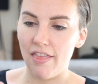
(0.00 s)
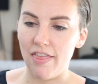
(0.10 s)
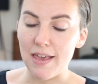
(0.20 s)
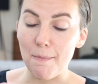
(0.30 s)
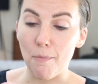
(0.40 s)

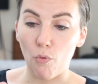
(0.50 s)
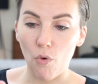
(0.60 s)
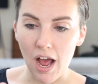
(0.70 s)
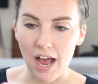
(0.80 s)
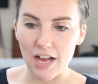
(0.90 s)
the
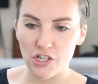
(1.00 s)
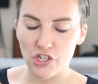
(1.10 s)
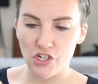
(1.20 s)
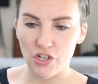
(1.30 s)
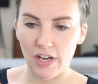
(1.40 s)

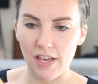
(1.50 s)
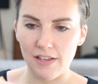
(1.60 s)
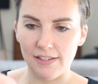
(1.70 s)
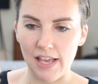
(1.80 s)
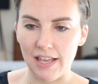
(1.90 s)
brush
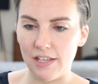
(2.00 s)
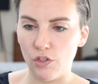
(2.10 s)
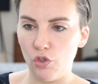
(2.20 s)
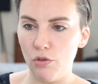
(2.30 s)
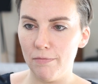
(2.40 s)
is like
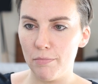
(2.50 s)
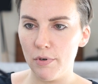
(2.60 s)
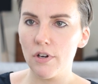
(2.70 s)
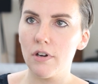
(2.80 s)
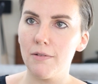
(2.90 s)
this
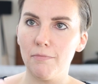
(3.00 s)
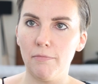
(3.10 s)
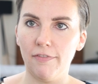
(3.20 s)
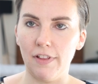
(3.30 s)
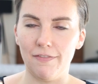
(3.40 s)
super
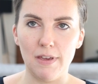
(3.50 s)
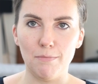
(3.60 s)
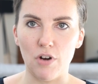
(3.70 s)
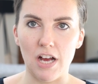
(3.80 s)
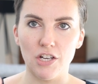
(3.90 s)
fluffy
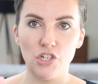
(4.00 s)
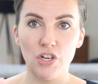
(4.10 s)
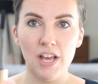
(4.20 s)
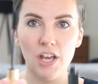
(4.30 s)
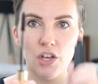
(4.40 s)

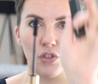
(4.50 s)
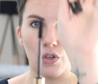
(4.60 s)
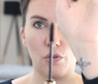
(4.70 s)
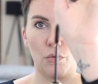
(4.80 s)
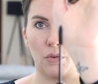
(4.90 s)
brush.
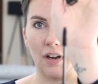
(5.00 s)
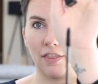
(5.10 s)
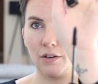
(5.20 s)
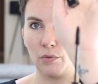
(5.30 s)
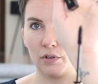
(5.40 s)
So
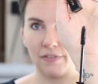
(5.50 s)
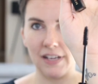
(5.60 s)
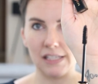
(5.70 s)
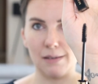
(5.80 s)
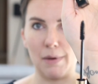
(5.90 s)
nothing real
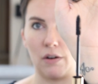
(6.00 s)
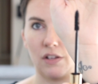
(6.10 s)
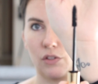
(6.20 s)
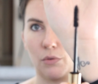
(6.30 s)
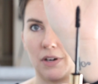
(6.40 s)
fancy about
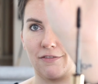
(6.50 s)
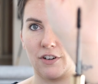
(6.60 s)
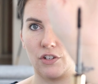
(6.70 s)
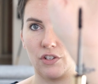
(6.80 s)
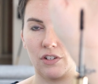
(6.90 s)
it. So when I
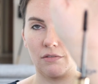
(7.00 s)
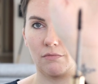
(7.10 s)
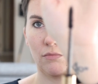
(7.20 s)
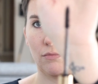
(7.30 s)
first